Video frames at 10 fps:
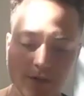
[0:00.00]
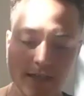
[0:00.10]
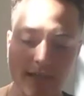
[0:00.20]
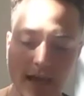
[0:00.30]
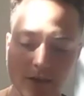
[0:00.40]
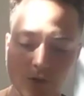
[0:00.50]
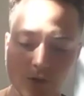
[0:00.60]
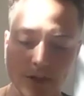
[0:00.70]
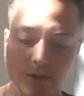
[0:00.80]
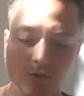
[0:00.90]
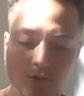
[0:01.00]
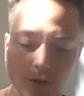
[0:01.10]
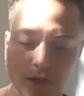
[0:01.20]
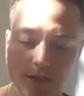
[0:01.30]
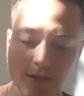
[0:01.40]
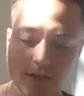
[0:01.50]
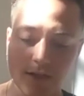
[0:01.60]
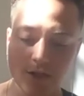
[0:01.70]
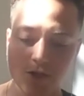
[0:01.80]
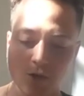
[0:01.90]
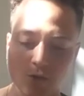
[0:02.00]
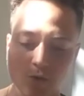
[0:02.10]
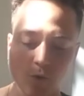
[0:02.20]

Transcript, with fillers: again, you're like looking to the external